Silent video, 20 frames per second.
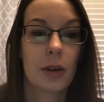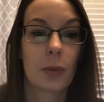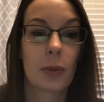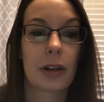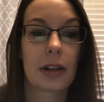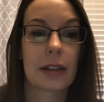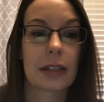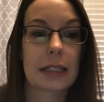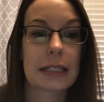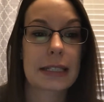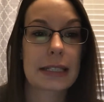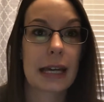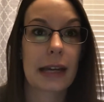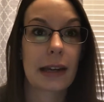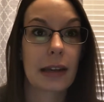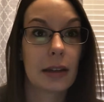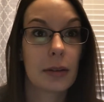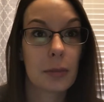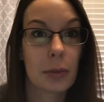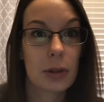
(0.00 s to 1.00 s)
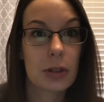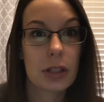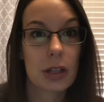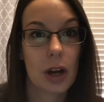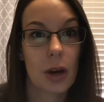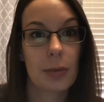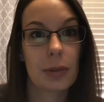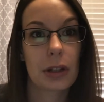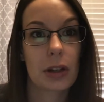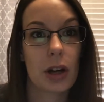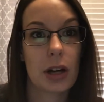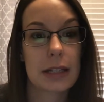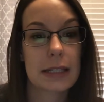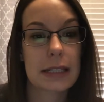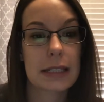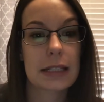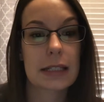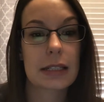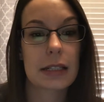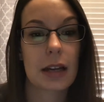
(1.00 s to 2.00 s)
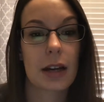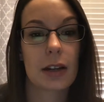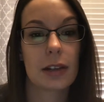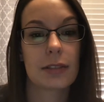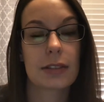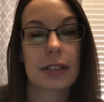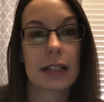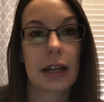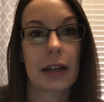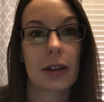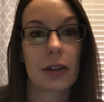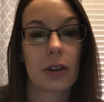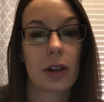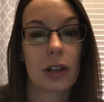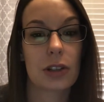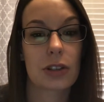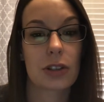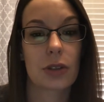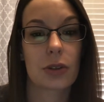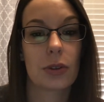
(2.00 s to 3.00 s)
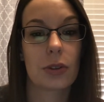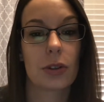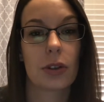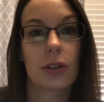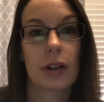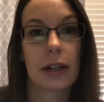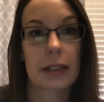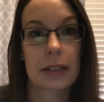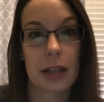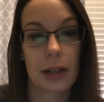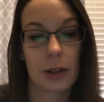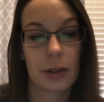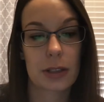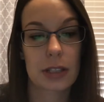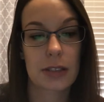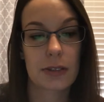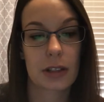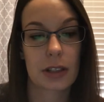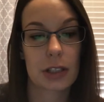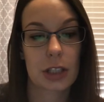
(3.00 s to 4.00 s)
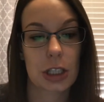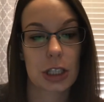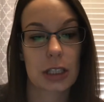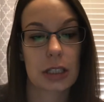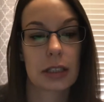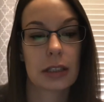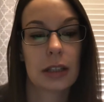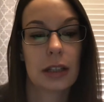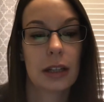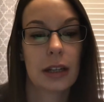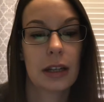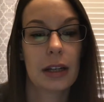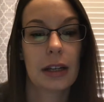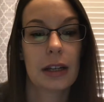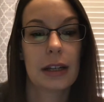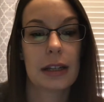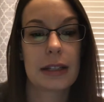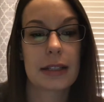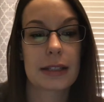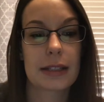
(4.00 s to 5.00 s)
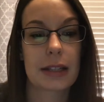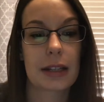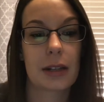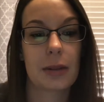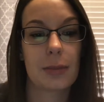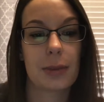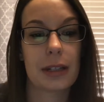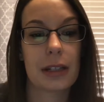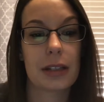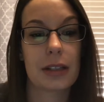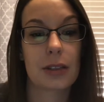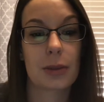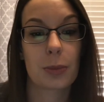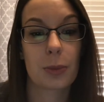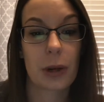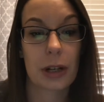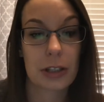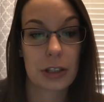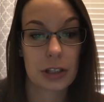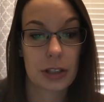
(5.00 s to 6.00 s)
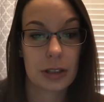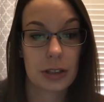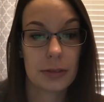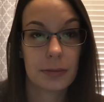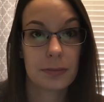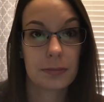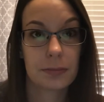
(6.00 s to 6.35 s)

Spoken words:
One of the second most common causes of psychological erectile dysfunction is going to be depression.